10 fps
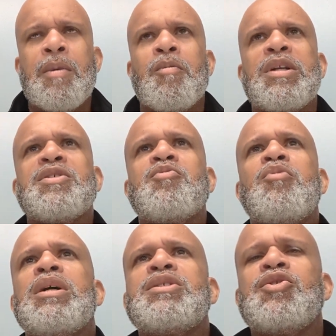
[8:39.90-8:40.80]
But as
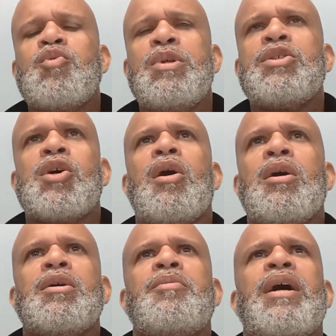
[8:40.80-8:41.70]
much as we
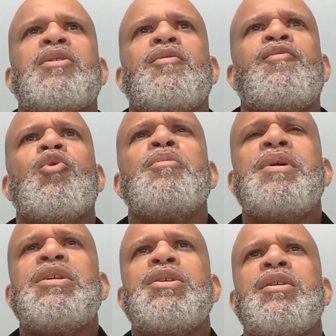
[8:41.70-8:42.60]
talk about the
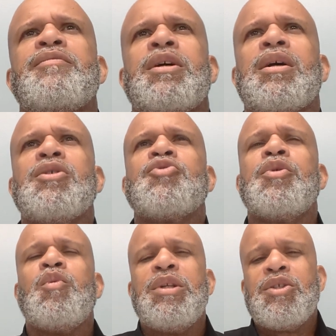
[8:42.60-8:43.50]
formation of the country,
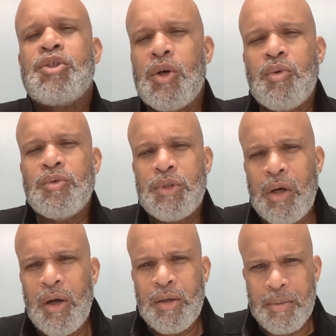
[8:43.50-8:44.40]
we don't
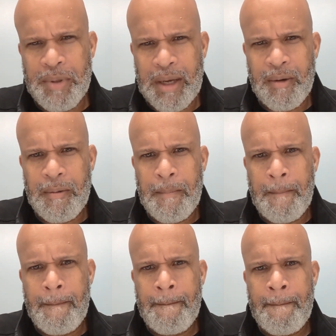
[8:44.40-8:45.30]
talk about
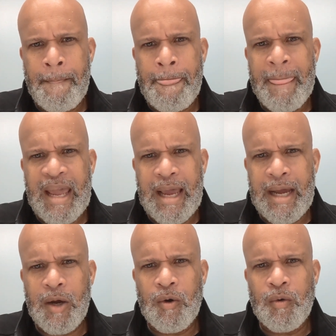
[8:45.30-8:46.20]

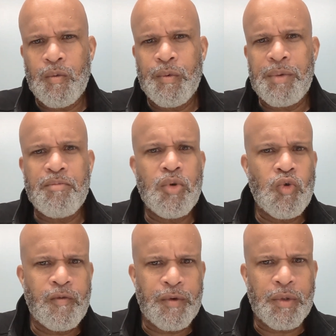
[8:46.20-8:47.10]
how
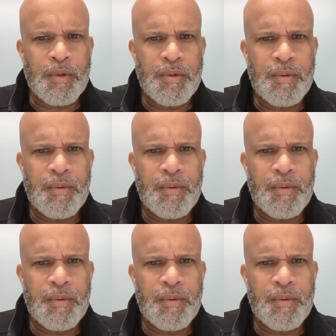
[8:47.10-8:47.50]
removal